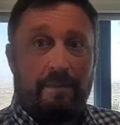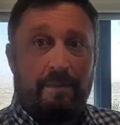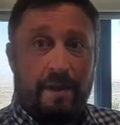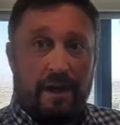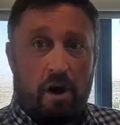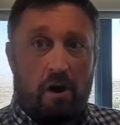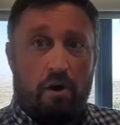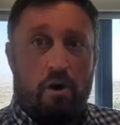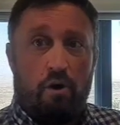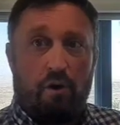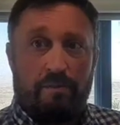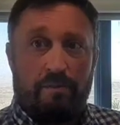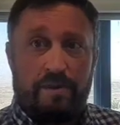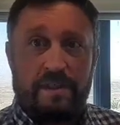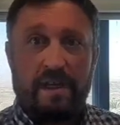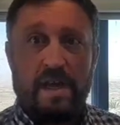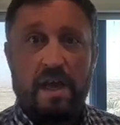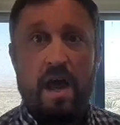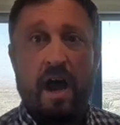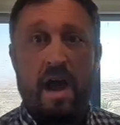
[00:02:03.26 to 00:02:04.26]
them in our
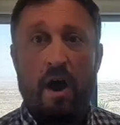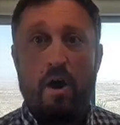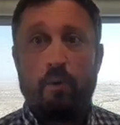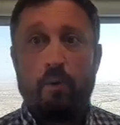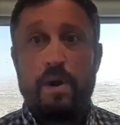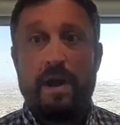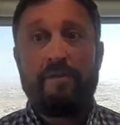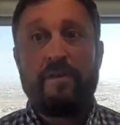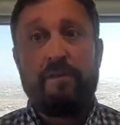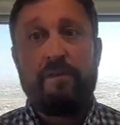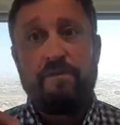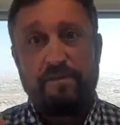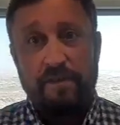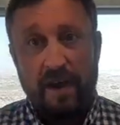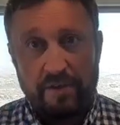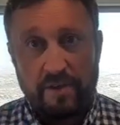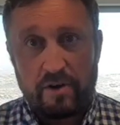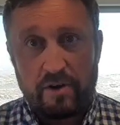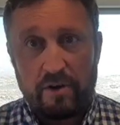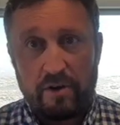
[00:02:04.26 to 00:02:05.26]
homes. We have a
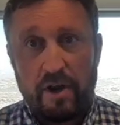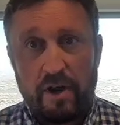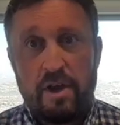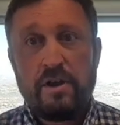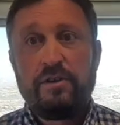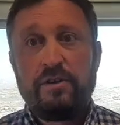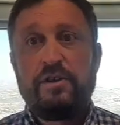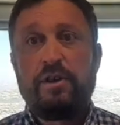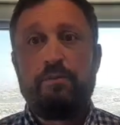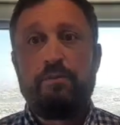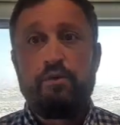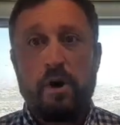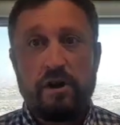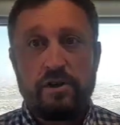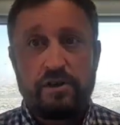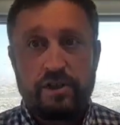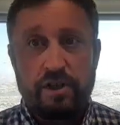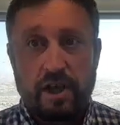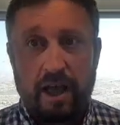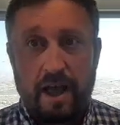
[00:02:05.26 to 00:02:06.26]
feather to
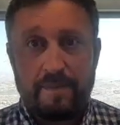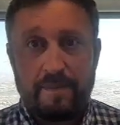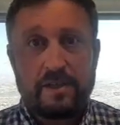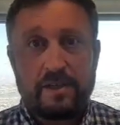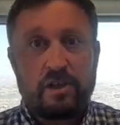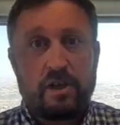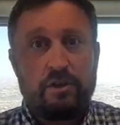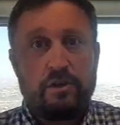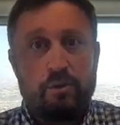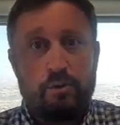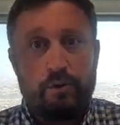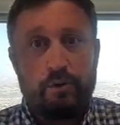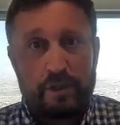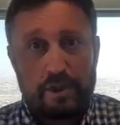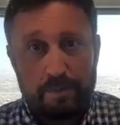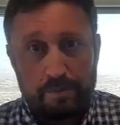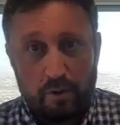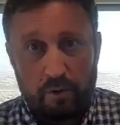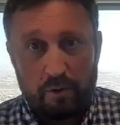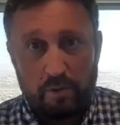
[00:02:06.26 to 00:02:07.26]
brush the chametz onto a
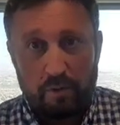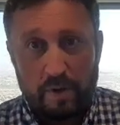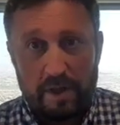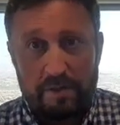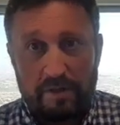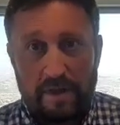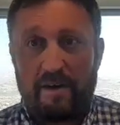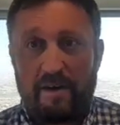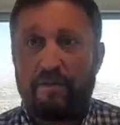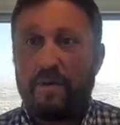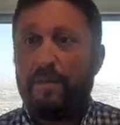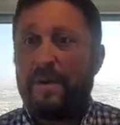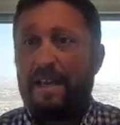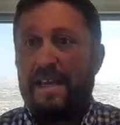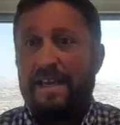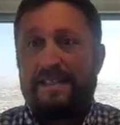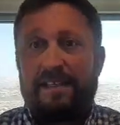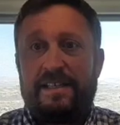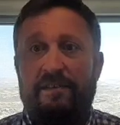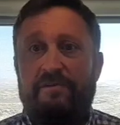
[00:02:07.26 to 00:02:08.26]
spoon with.
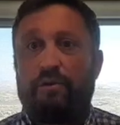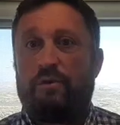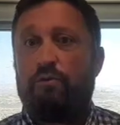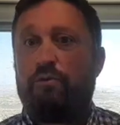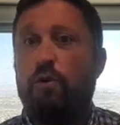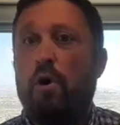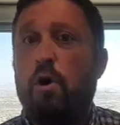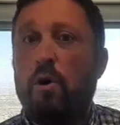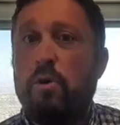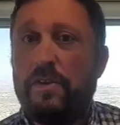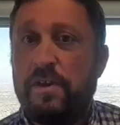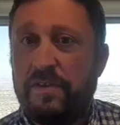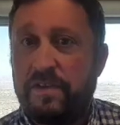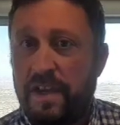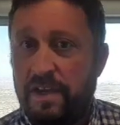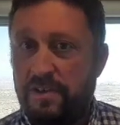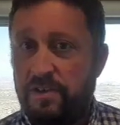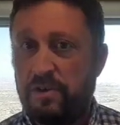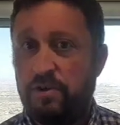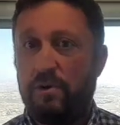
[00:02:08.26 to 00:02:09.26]
Everybody has a different role that
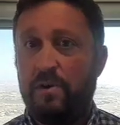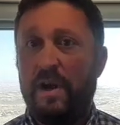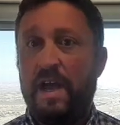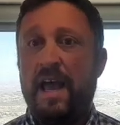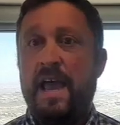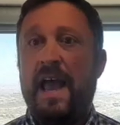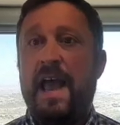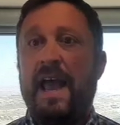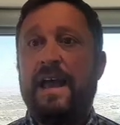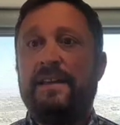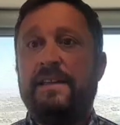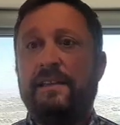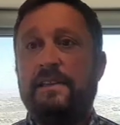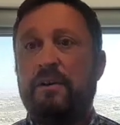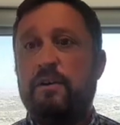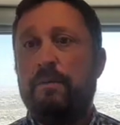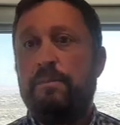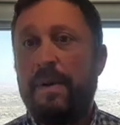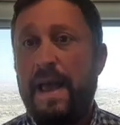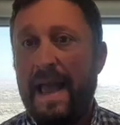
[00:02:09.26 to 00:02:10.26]
they do, and a
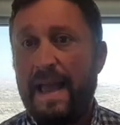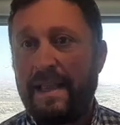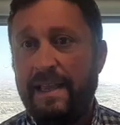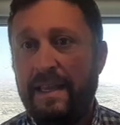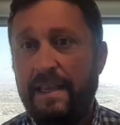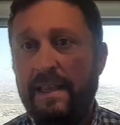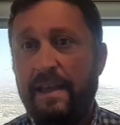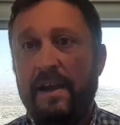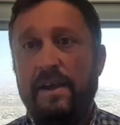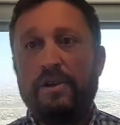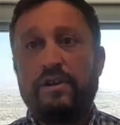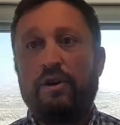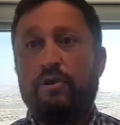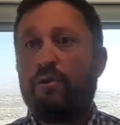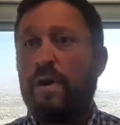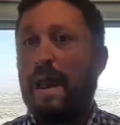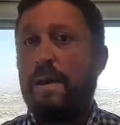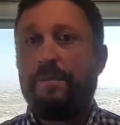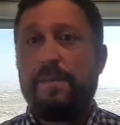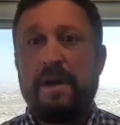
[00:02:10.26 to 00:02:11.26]
little baggie to
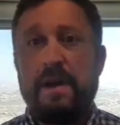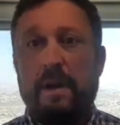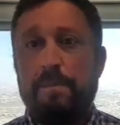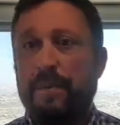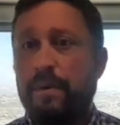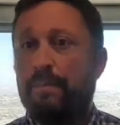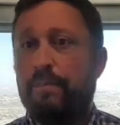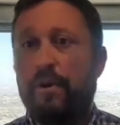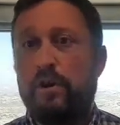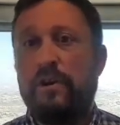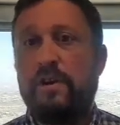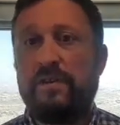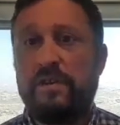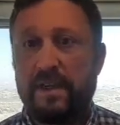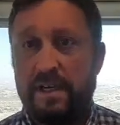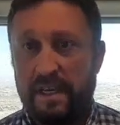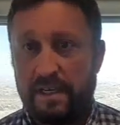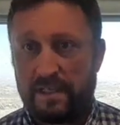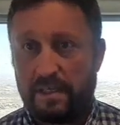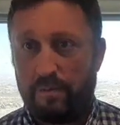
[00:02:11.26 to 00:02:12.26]
wrap it up and burn it
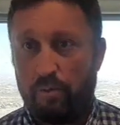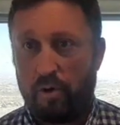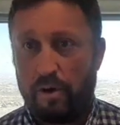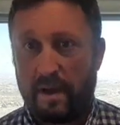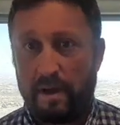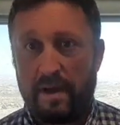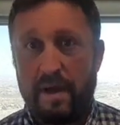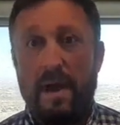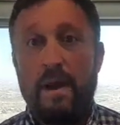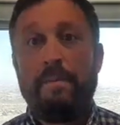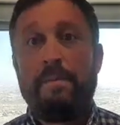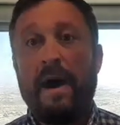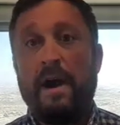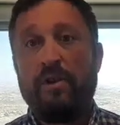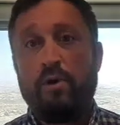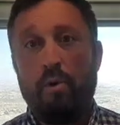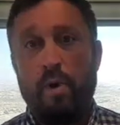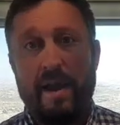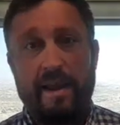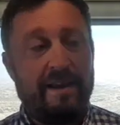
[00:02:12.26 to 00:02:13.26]
the next morning.
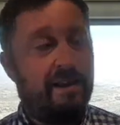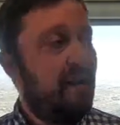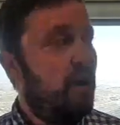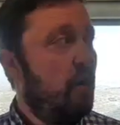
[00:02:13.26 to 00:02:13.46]
By the way,